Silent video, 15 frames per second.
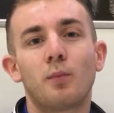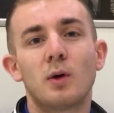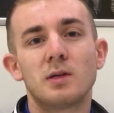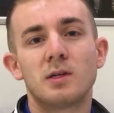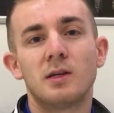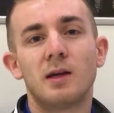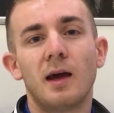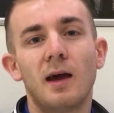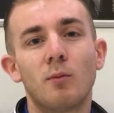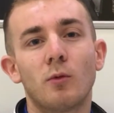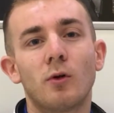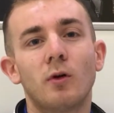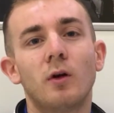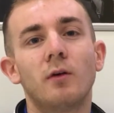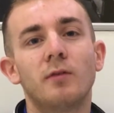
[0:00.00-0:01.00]
President
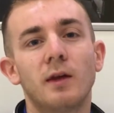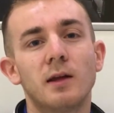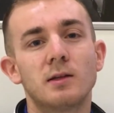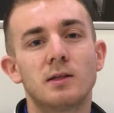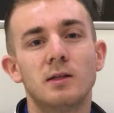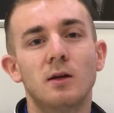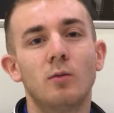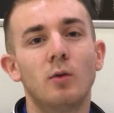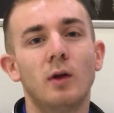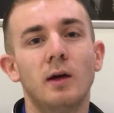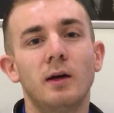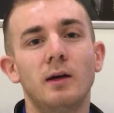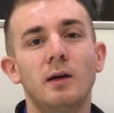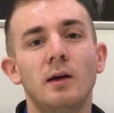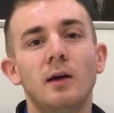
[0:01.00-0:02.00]
Emmert of the
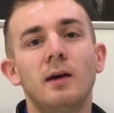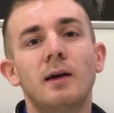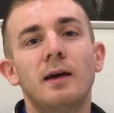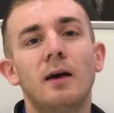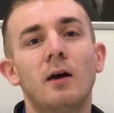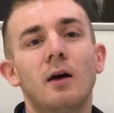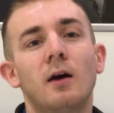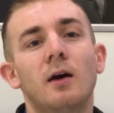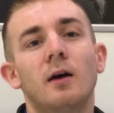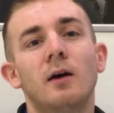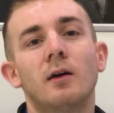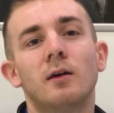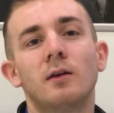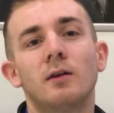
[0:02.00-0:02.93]
NCAA uh,